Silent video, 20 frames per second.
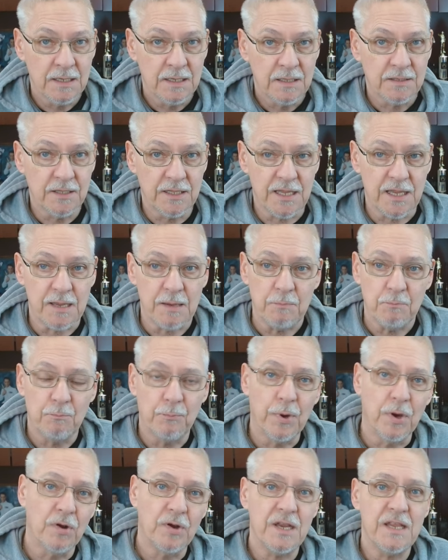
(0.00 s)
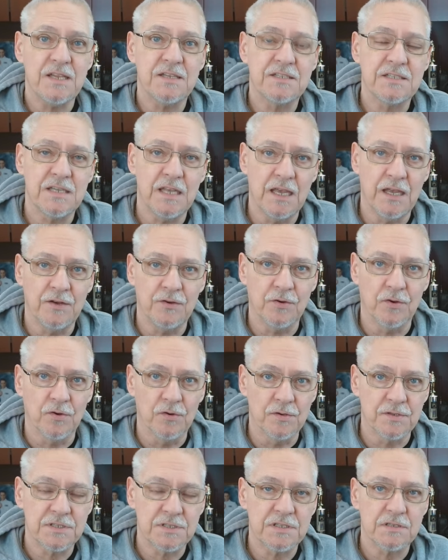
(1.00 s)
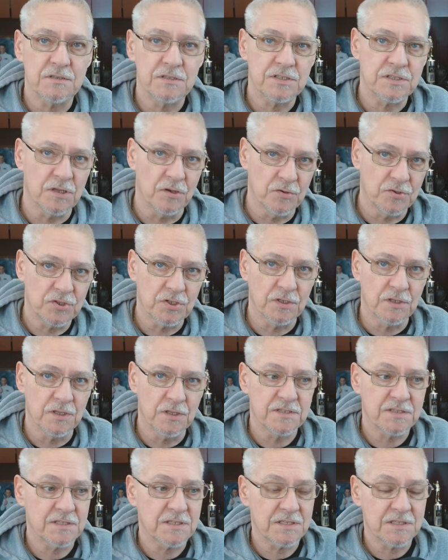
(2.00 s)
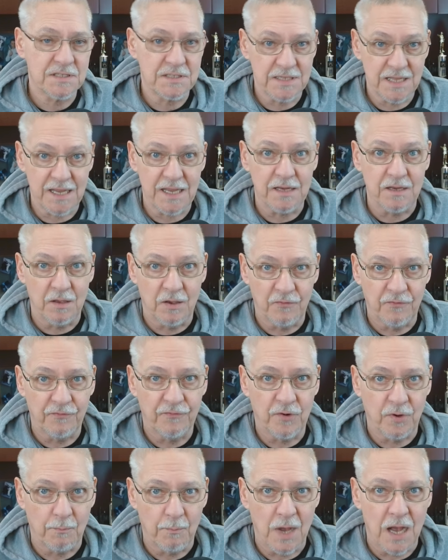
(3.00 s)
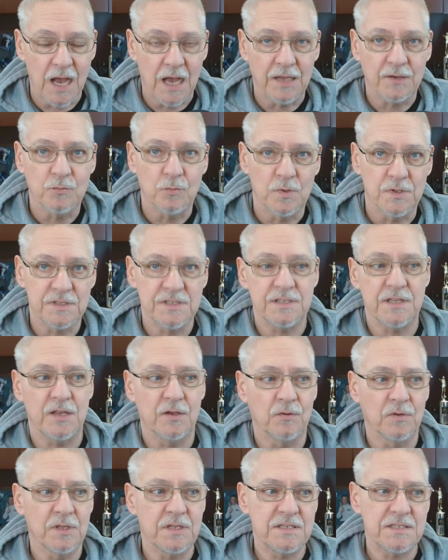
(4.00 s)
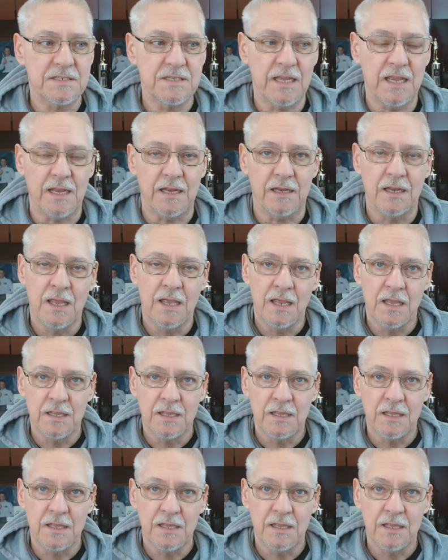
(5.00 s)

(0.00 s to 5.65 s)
The Bernie Sanders socialist state of Vermont was the only state